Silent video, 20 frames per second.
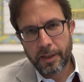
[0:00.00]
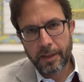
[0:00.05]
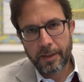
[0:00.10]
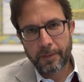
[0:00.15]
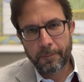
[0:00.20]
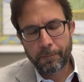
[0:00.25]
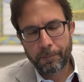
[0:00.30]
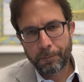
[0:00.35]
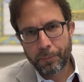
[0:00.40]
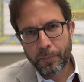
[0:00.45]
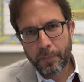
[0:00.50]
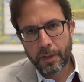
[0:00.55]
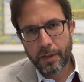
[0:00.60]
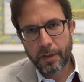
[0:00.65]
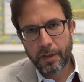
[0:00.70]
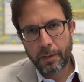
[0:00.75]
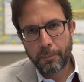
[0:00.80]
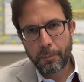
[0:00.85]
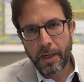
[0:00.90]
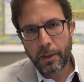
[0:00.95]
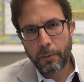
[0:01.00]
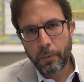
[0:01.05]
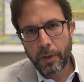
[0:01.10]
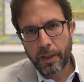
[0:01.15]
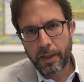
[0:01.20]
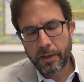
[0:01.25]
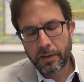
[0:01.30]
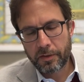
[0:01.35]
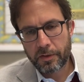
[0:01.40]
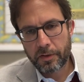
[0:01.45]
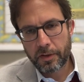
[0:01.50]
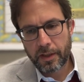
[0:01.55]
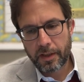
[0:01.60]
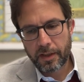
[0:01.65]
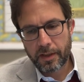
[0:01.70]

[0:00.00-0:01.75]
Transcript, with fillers: Um, in many ways,